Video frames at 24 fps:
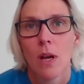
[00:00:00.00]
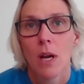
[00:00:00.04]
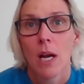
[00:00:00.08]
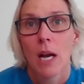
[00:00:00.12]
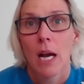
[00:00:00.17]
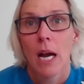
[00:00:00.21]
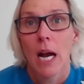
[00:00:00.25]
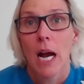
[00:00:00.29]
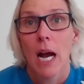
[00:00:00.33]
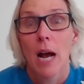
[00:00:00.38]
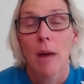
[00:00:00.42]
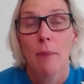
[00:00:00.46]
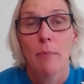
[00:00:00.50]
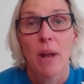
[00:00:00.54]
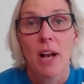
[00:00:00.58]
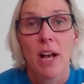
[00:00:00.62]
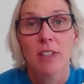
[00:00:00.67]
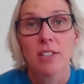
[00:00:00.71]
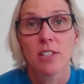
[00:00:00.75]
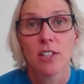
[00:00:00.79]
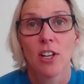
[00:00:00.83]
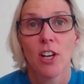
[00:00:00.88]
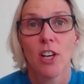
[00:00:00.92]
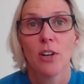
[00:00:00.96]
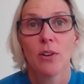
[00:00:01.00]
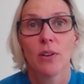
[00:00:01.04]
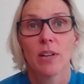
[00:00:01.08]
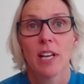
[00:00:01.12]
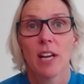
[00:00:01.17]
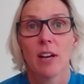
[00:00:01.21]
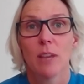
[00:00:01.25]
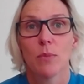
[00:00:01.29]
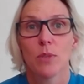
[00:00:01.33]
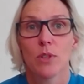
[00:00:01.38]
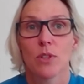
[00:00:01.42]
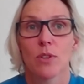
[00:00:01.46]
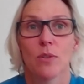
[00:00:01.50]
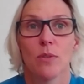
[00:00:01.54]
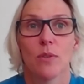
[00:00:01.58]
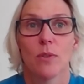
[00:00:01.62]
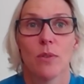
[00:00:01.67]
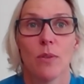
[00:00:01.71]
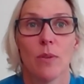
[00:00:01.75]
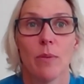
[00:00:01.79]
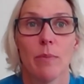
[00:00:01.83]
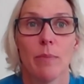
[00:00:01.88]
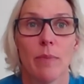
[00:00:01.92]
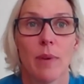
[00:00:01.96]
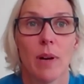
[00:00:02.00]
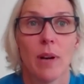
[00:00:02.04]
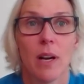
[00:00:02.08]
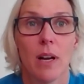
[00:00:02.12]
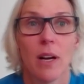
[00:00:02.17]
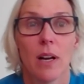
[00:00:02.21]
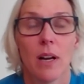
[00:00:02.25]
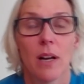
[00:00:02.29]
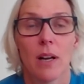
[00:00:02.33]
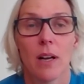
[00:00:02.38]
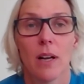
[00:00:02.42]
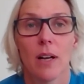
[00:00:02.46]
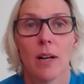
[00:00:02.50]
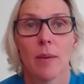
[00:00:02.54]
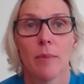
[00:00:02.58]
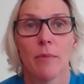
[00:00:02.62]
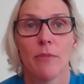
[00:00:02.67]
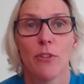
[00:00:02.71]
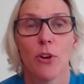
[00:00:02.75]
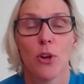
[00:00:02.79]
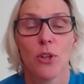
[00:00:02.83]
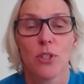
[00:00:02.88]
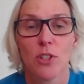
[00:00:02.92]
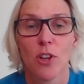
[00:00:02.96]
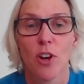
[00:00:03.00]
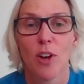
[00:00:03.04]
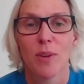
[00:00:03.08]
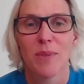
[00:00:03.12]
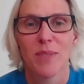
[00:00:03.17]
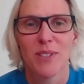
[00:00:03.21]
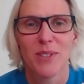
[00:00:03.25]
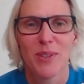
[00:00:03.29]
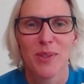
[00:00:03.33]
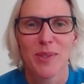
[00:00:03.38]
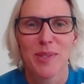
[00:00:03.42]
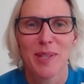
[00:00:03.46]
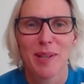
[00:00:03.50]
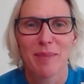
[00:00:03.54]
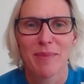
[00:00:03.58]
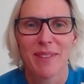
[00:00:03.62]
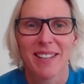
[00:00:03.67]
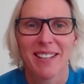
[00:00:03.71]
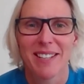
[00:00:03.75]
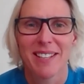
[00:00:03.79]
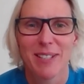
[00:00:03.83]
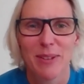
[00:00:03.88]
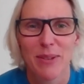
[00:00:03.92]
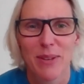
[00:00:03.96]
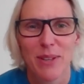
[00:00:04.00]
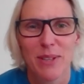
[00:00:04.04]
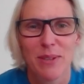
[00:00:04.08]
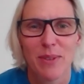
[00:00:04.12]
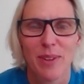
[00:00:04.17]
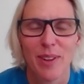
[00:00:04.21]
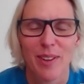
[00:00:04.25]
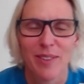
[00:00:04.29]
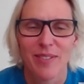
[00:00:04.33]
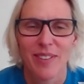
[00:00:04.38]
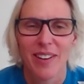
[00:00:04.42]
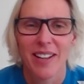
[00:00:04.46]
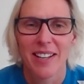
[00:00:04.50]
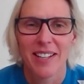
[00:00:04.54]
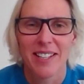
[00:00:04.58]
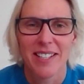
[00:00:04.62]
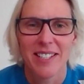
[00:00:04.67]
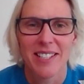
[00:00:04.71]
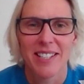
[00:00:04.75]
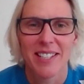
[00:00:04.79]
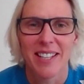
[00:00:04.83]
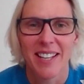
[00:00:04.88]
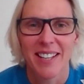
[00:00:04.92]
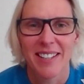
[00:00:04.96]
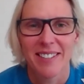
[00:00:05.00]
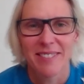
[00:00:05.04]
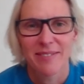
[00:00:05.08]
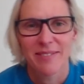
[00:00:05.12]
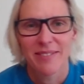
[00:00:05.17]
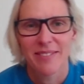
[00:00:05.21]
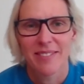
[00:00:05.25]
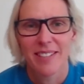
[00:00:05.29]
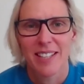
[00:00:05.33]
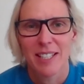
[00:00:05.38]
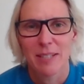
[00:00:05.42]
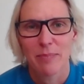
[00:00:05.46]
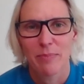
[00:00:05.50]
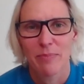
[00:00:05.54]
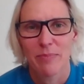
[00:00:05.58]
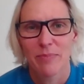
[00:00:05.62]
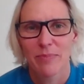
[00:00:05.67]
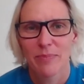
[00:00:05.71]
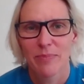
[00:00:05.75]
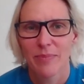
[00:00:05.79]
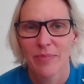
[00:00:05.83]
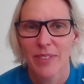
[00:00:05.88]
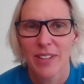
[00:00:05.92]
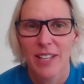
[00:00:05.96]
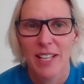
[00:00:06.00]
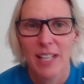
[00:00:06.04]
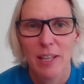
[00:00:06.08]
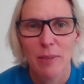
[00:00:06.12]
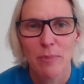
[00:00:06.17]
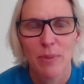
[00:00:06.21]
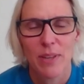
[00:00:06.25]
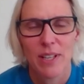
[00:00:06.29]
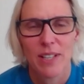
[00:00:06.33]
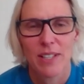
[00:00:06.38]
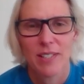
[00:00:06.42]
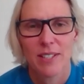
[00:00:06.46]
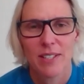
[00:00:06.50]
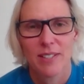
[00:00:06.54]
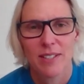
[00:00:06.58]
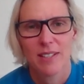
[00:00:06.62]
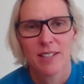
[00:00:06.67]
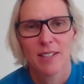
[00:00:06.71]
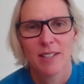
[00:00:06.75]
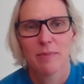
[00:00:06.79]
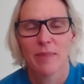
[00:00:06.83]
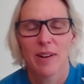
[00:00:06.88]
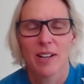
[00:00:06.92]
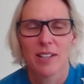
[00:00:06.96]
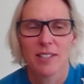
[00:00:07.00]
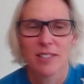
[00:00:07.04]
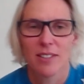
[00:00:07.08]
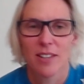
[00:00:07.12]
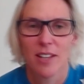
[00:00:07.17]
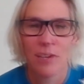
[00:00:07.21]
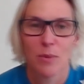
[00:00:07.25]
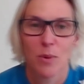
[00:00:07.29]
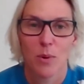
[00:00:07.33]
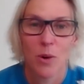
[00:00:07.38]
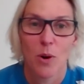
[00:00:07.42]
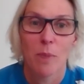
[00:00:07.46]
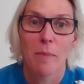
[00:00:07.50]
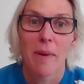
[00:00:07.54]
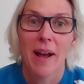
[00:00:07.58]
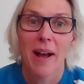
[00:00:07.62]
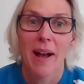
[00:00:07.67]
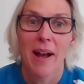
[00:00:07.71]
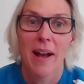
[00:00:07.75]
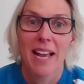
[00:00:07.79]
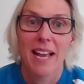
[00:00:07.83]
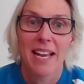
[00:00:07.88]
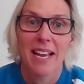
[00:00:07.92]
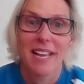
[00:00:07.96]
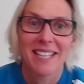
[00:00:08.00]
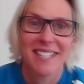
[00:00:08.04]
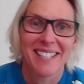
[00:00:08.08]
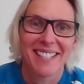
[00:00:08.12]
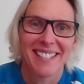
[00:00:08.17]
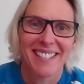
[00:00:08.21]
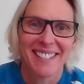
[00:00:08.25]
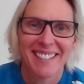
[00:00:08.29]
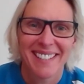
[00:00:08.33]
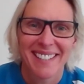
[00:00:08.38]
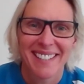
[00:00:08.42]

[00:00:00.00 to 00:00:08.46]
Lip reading: Barcelona again was first time you do something is always really fun, isn't it? And it's the Olympics in Barcelona were amazing.